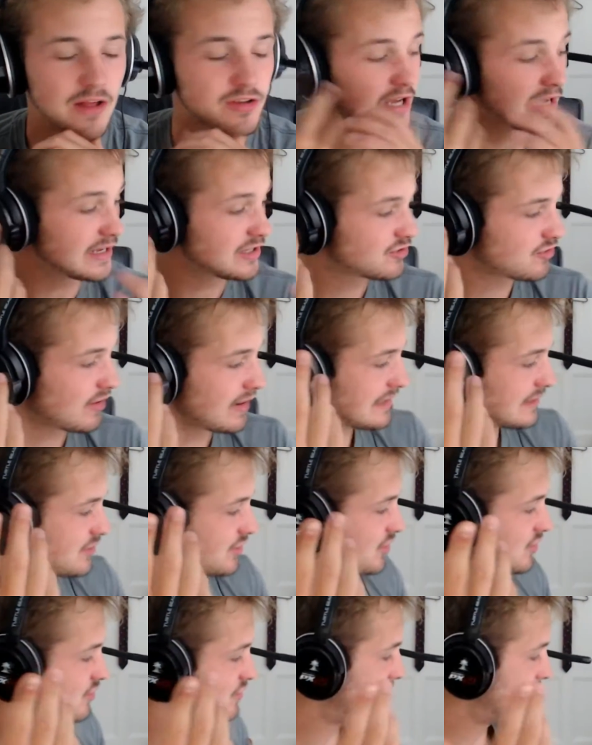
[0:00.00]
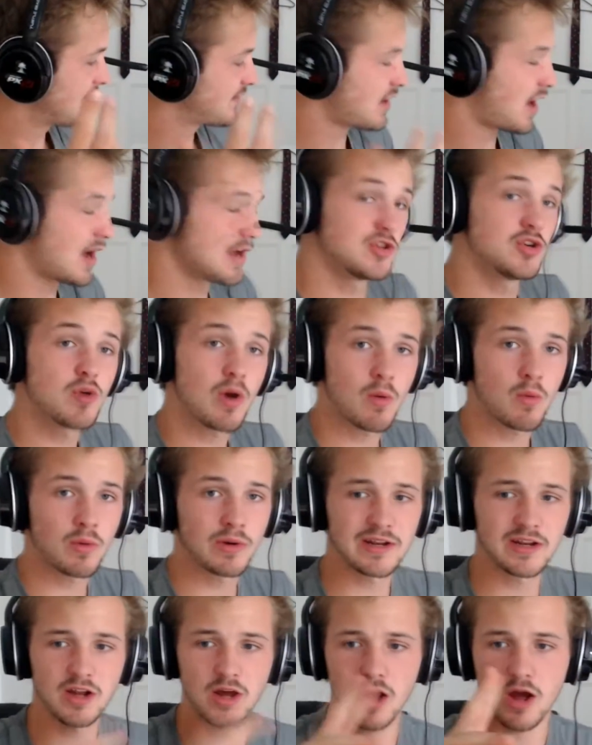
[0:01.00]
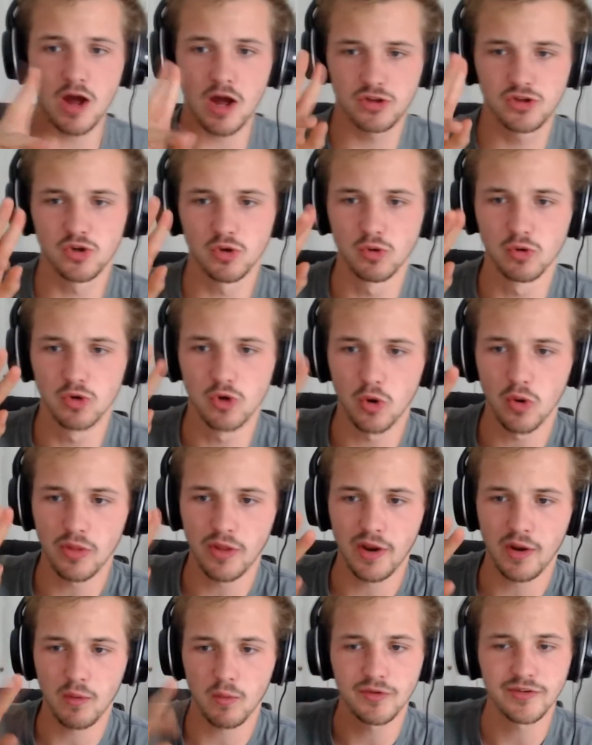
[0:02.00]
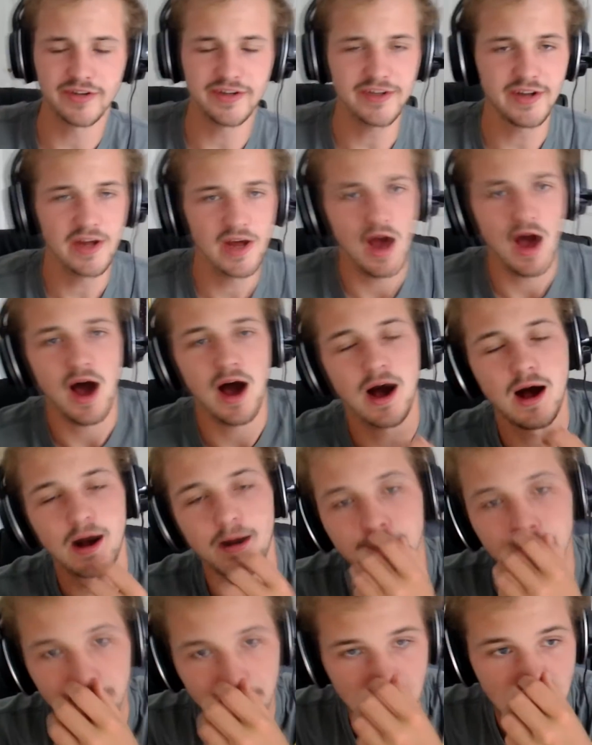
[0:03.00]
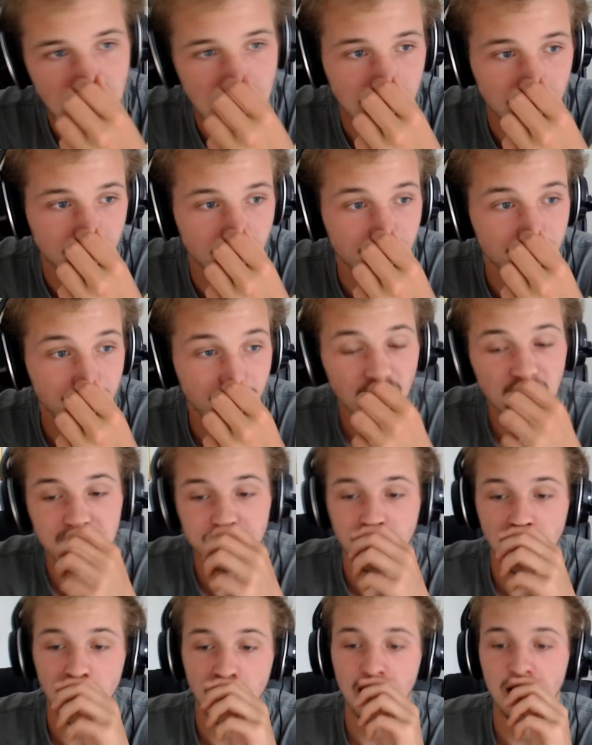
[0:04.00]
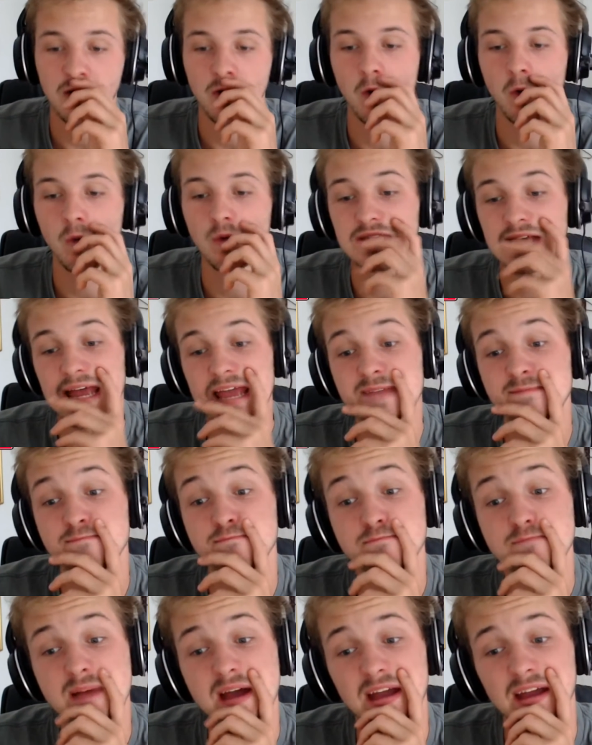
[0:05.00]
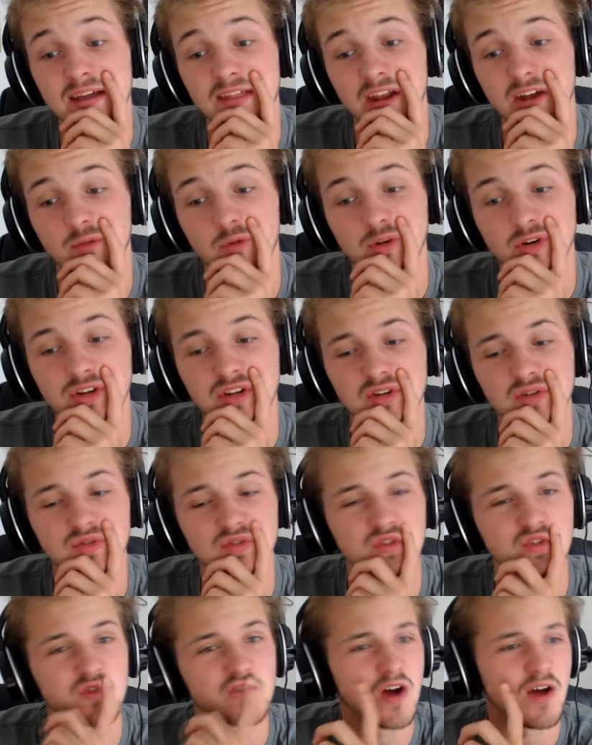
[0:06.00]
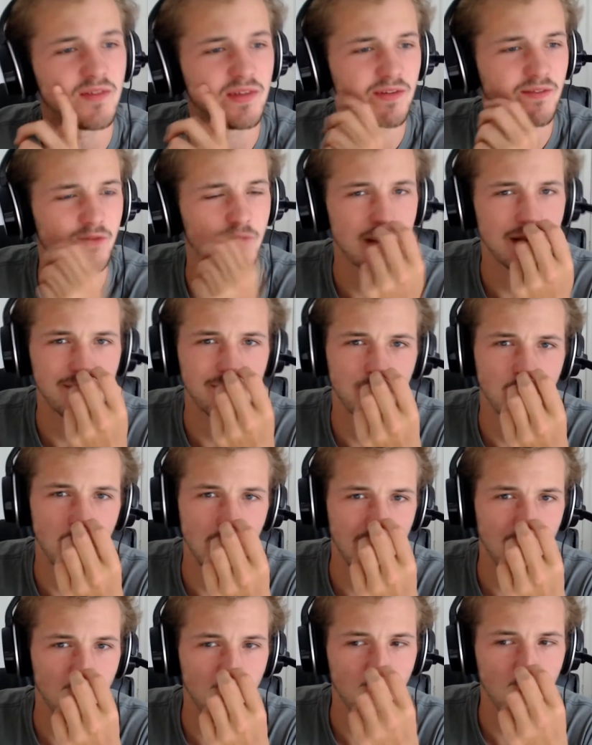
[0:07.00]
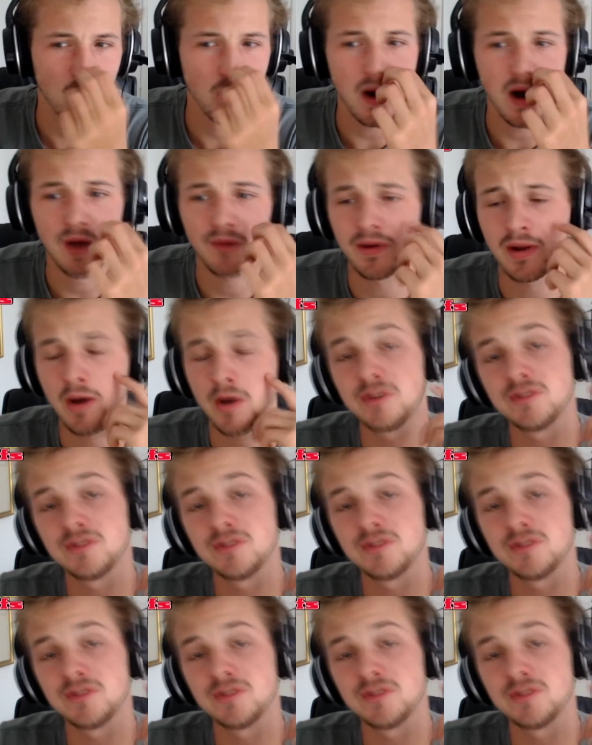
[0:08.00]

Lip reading: getting straight into the draft, I knew I wanted a dual core that I wanted, and the first part of that core was a mega that I've wanted to use in the draft league format for a while now.